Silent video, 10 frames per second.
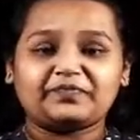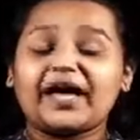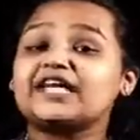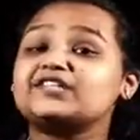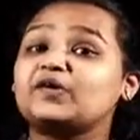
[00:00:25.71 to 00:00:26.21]

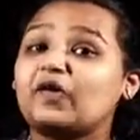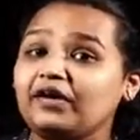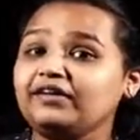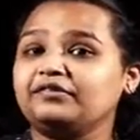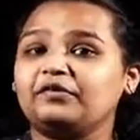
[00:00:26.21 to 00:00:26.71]
As you
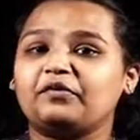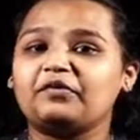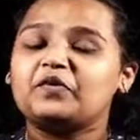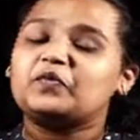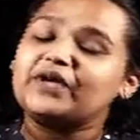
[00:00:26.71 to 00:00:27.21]
all
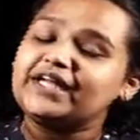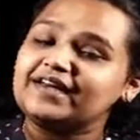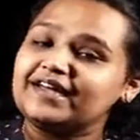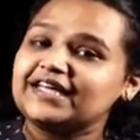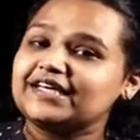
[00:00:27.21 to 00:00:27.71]
know,
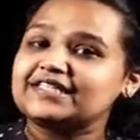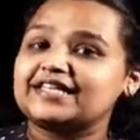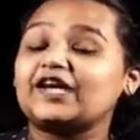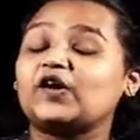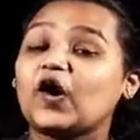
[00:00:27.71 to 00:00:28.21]
VIII is an